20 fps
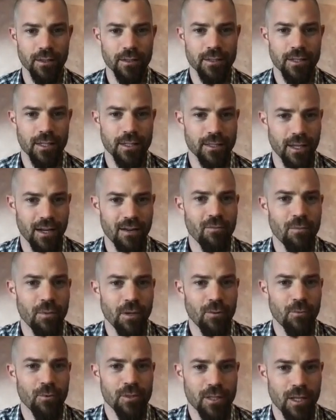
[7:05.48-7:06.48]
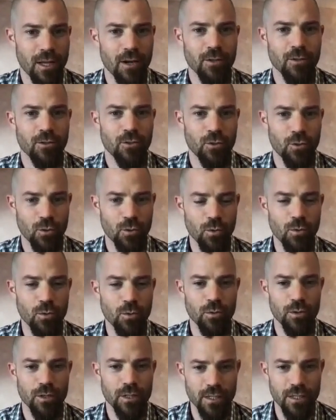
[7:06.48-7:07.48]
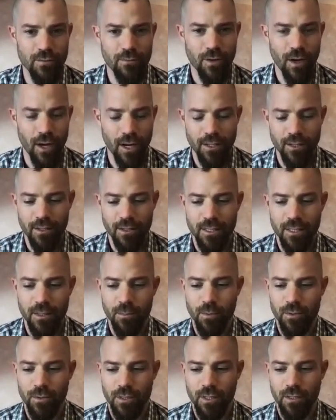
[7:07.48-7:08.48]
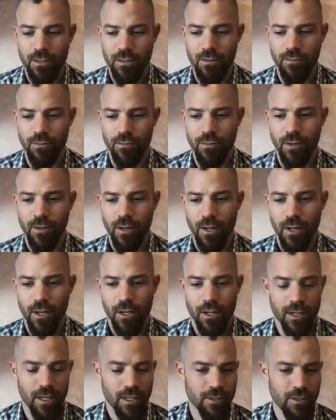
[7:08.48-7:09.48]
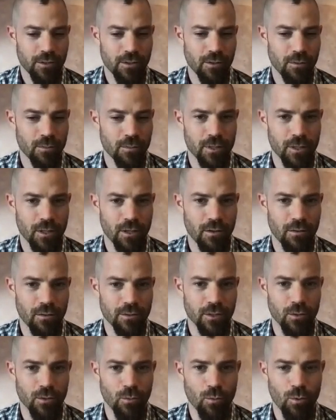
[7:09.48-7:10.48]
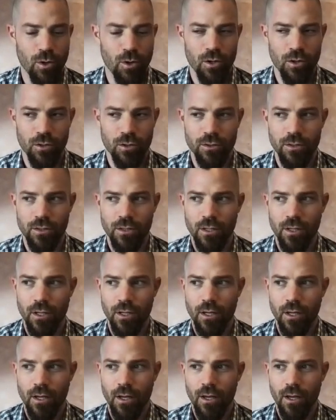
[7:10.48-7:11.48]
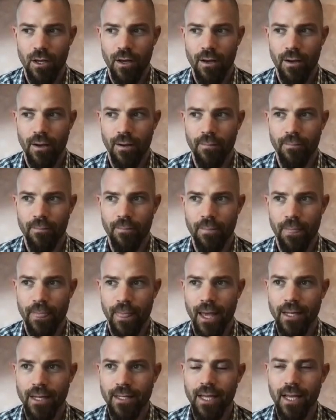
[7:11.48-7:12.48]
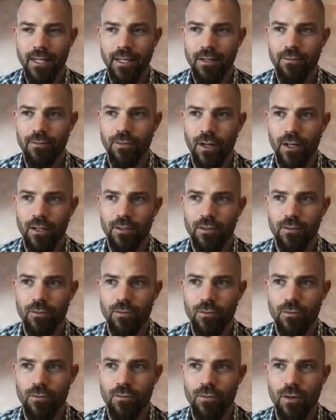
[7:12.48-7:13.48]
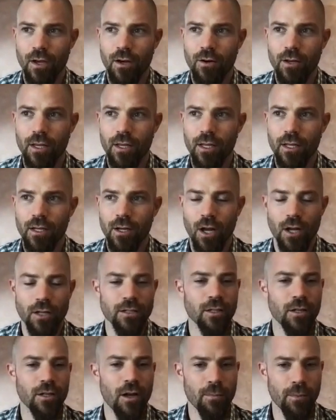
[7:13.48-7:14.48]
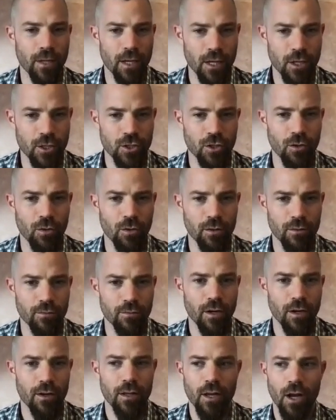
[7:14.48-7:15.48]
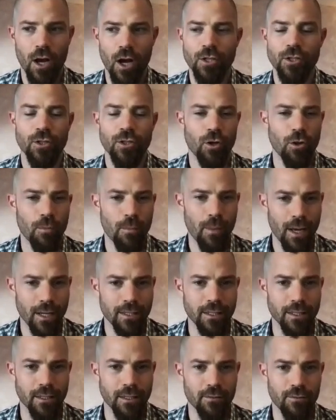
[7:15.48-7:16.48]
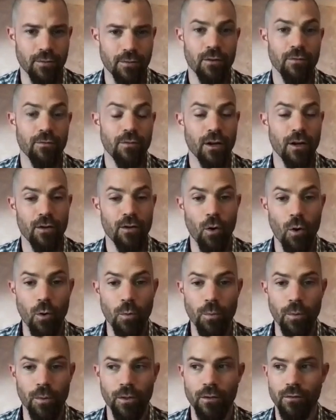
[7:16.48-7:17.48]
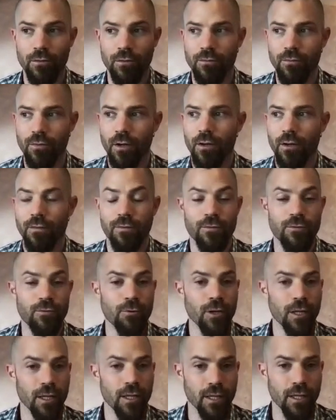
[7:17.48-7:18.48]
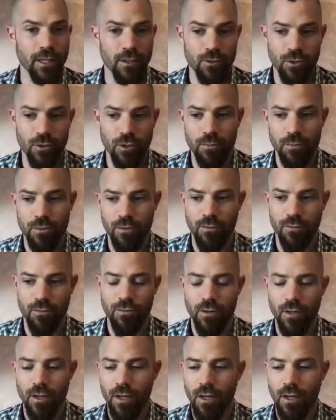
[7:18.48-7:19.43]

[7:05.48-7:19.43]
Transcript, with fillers: in the sense that everybody was there to find a deeper sense of connection to themselves and the world. Um, and yet it felt very non-denominational and very undogmatic. It very, very open and very free in terms of,